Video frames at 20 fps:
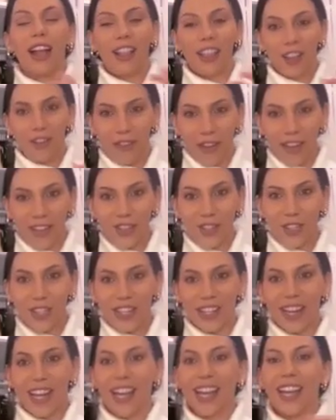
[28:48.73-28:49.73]

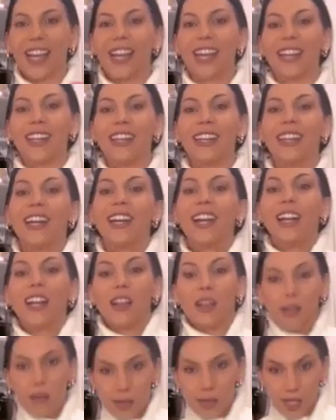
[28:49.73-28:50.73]
elevation and
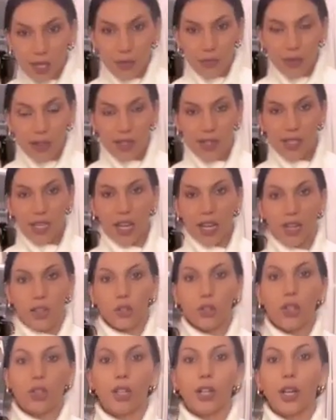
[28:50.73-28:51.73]

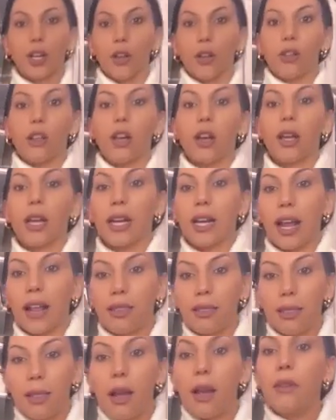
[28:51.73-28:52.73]
sophistication to your look. And
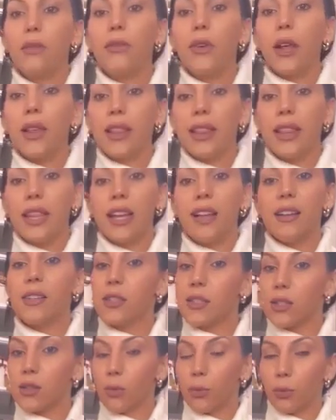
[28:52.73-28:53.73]
I love
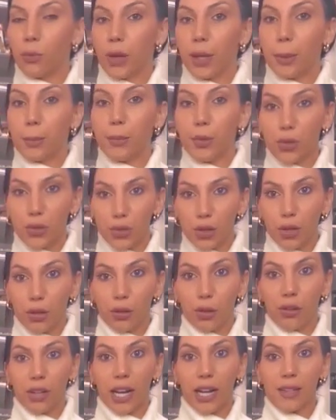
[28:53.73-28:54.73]
this ribbed
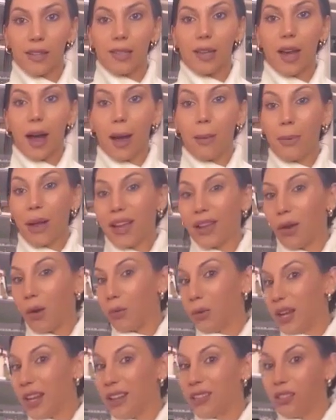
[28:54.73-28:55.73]
turtleneck top. I
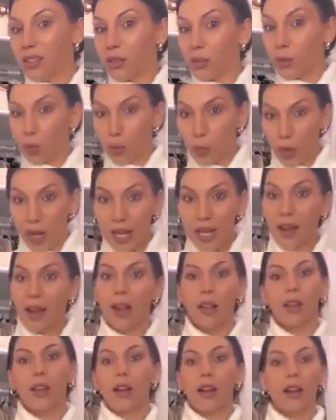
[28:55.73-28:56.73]
own it in three
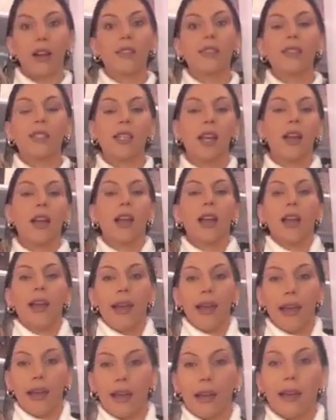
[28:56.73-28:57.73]
colors,
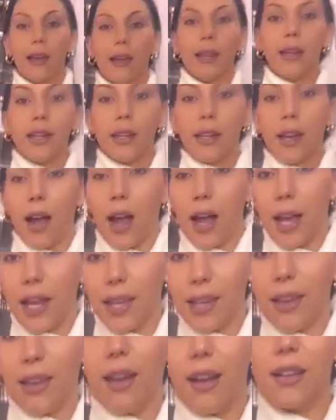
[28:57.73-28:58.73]
and
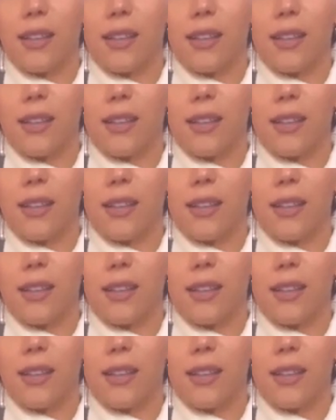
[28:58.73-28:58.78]
I